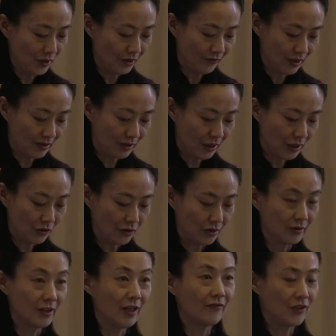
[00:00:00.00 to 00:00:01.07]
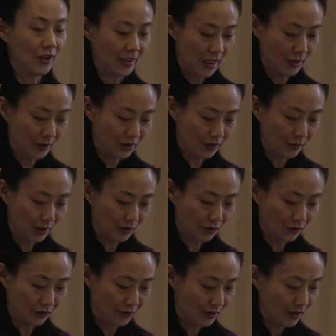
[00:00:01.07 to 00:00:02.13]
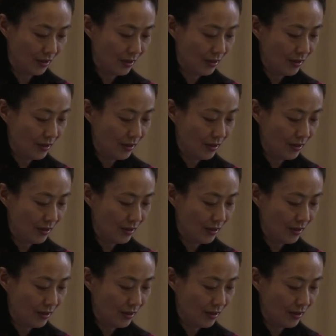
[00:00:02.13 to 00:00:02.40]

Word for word: investigation of generic structures